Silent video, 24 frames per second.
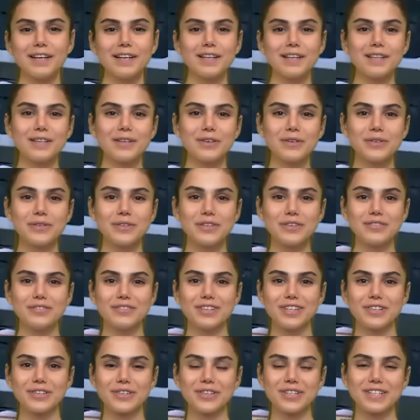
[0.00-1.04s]
Hello, the
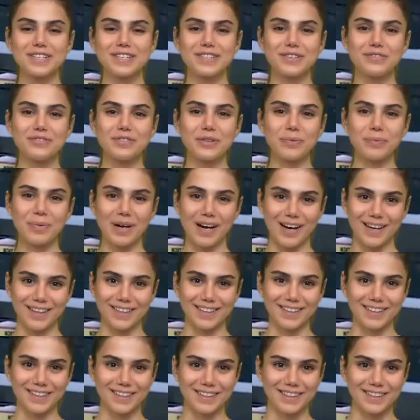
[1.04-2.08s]
viewers of The
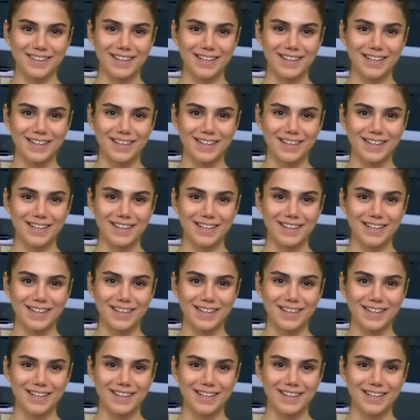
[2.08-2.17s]
Pioneer.